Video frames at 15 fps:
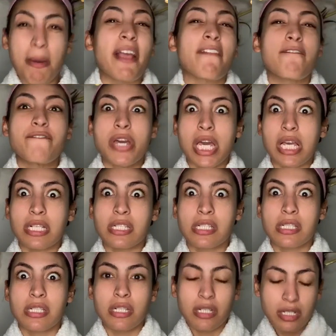my
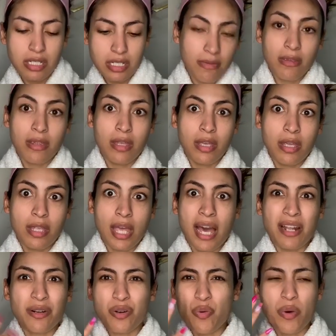face. Yeah,
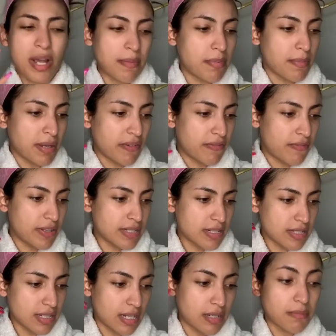I don't know why, but my face
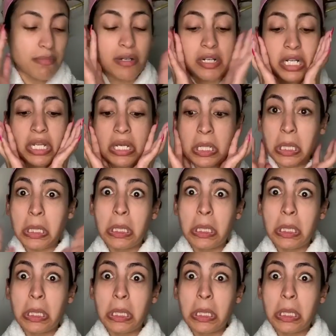is kind of burning.